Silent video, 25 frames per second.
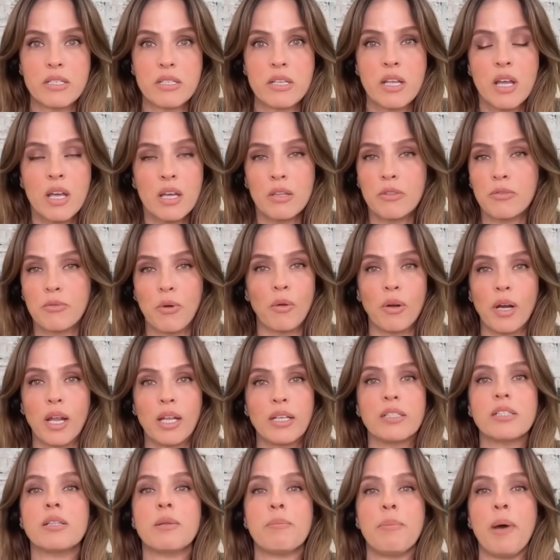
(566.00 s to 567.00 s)
thrown under
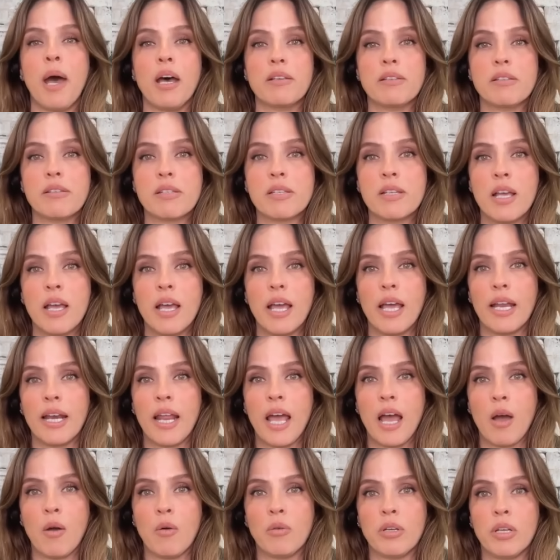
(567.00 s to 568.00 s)
the bus and
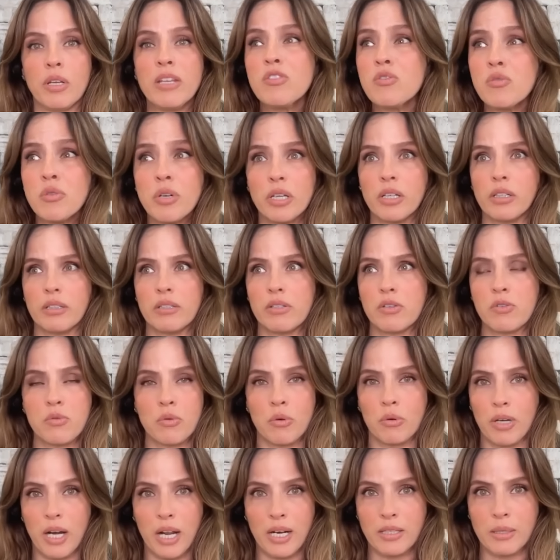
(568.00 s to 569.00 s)
how Israel is thrown
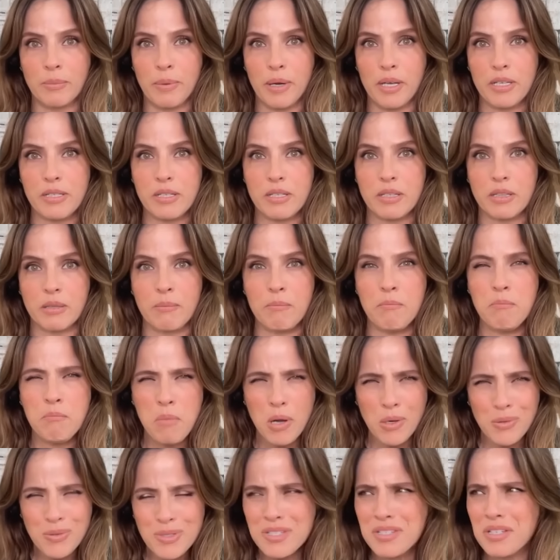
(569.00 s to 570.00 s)
under the bus in the
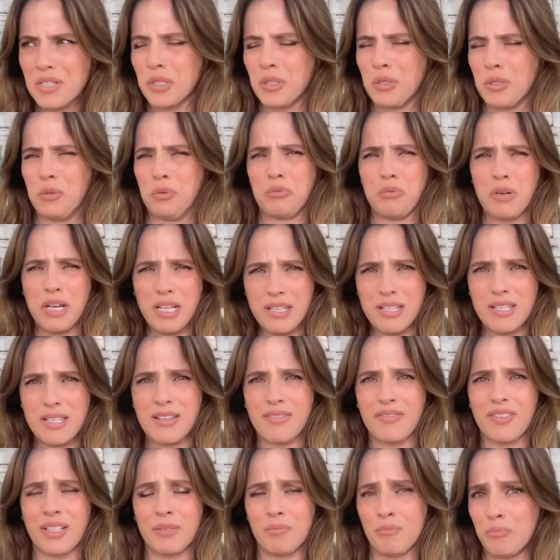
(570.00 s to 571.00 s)
most aggressive
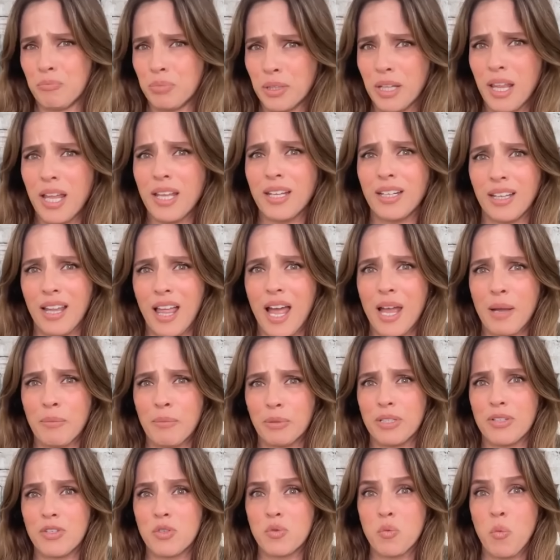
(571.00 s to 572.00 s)
and blood
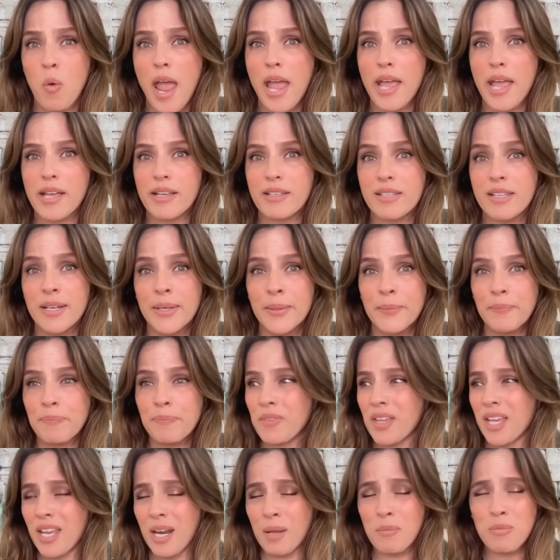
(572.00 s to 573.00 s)
libelous ways.
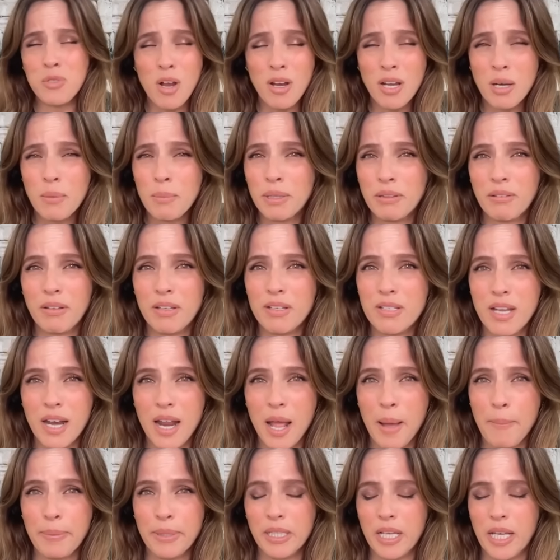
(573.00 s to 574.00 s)
And I'm talking about things that
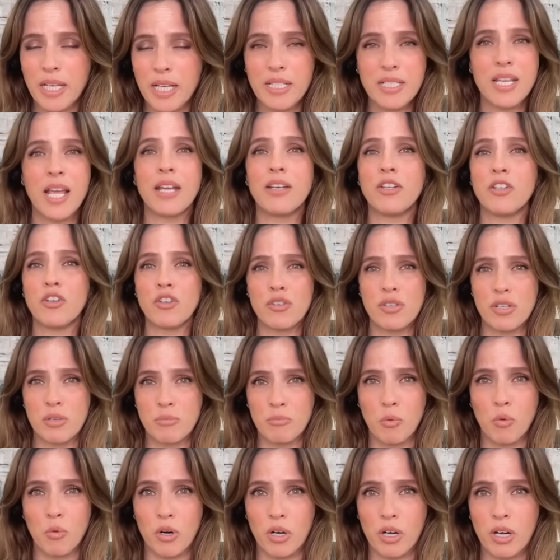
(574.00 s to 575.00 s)
happened like 10 years and
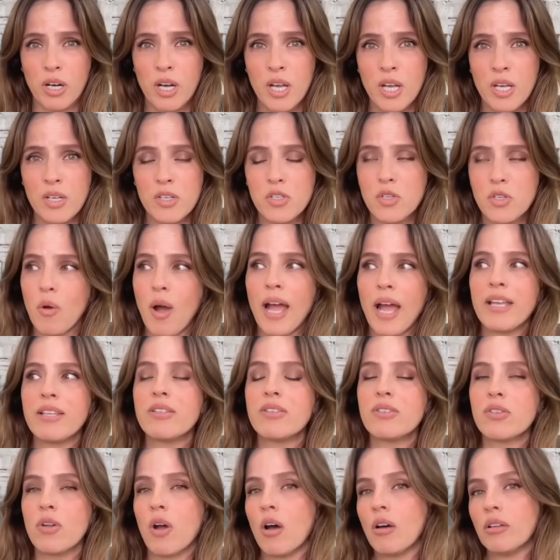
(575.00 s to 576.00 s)
more. So I
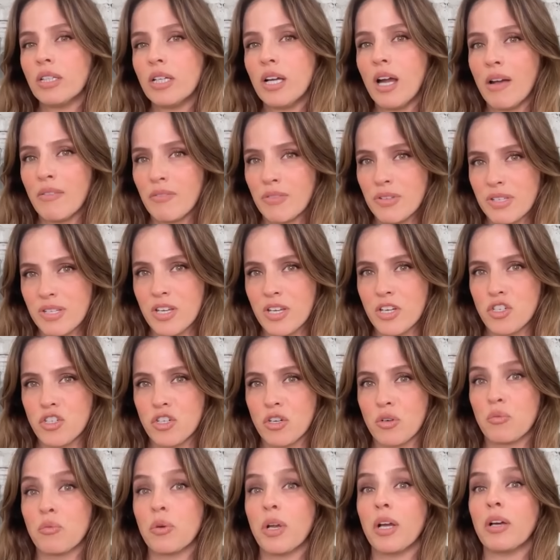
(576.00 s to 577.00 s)
saw the conversation
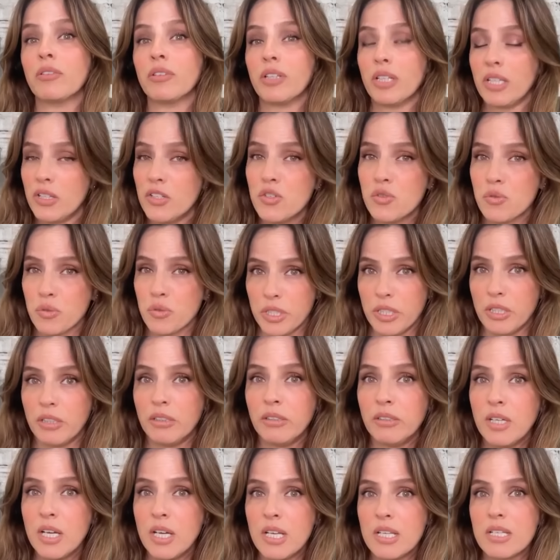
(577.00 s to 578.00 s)
around Israel
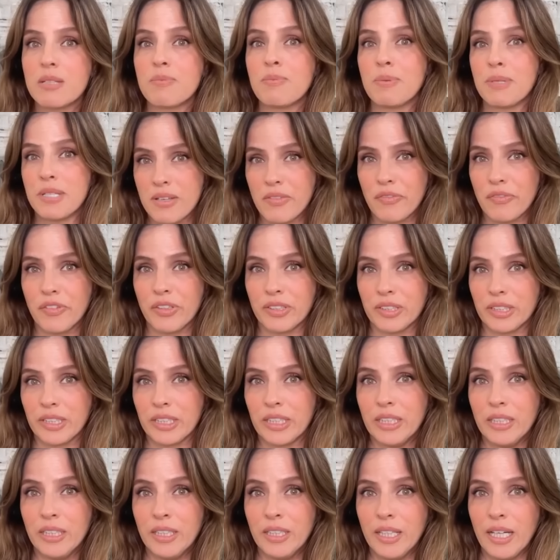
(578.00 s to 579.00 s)

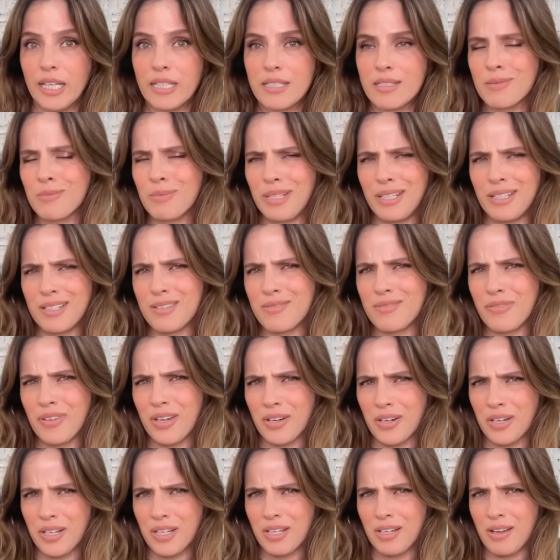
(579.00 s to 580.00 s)
specifically. And to me, it's
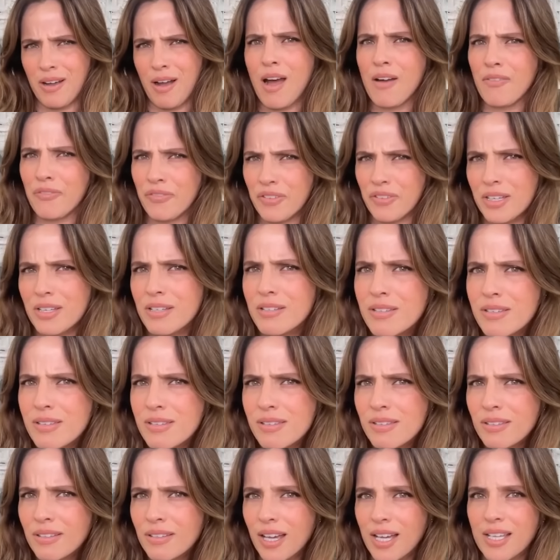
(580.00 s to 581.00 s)
very obvious
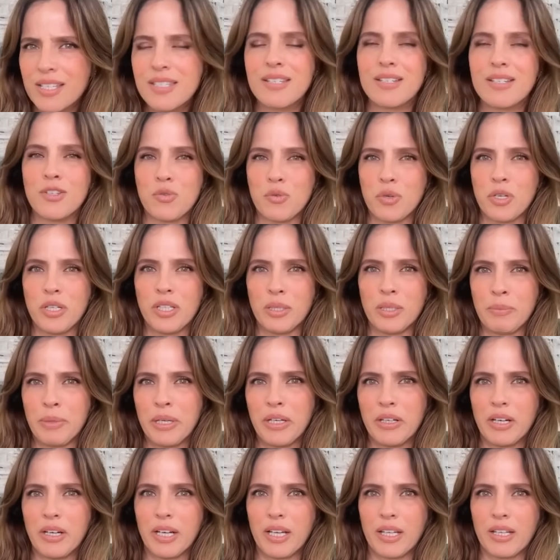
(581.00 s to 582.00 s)
as an Israeli
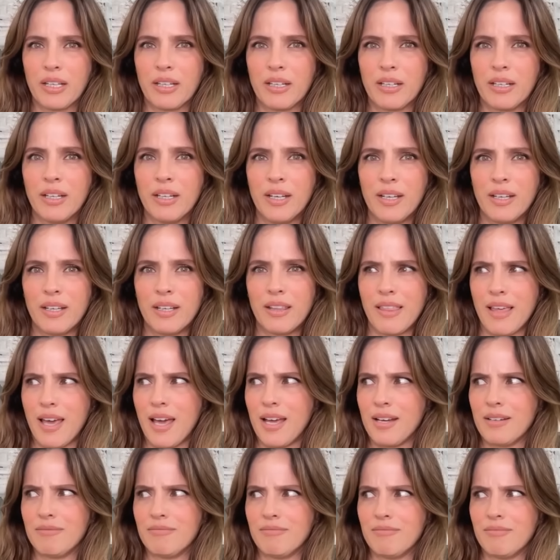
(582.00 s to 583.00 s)
American
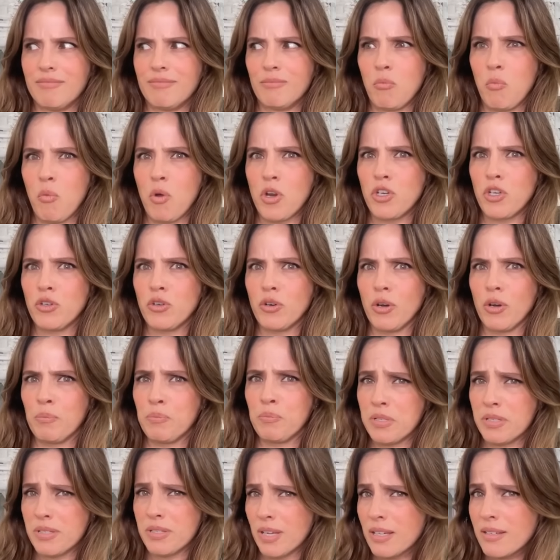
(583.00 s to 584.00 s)
that when you're
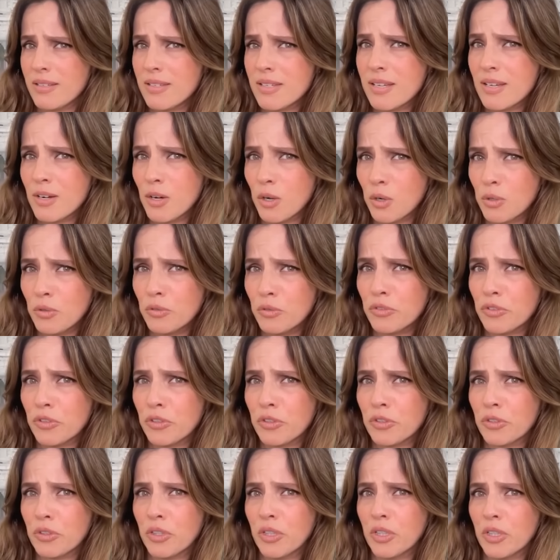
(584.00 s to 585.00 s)
obsessing
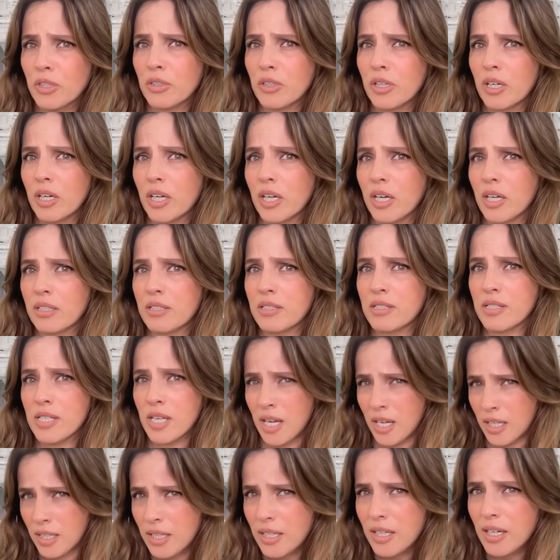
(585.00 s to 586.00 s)
over a
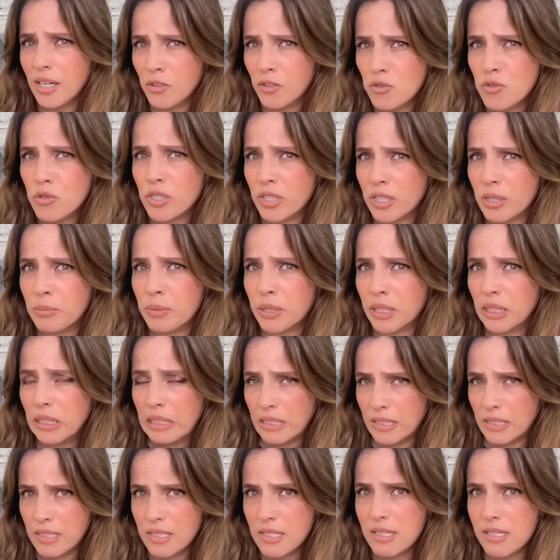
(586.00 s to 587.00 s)
tiny country in the Middle
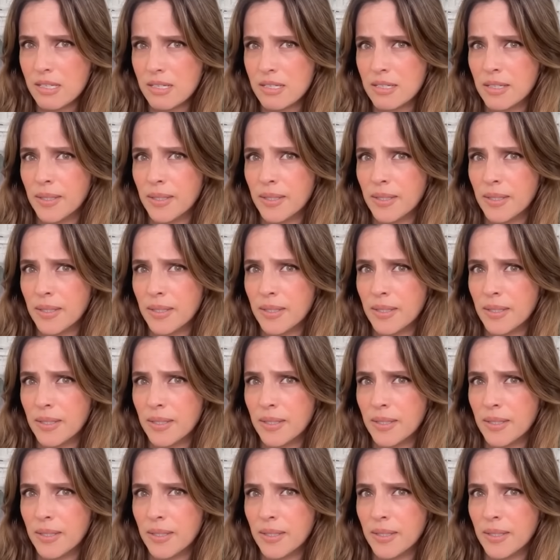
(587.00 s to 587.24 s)
East,